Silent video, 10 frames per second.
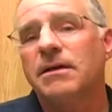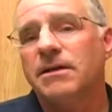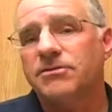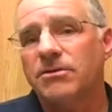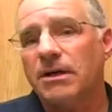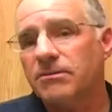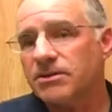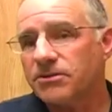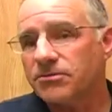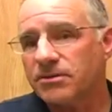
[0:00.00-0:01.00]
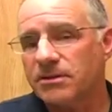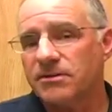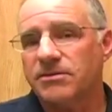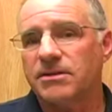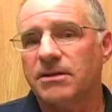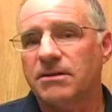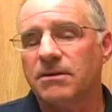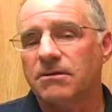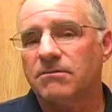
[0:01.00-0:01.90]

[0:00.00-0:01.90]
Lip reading: And so I was interested to see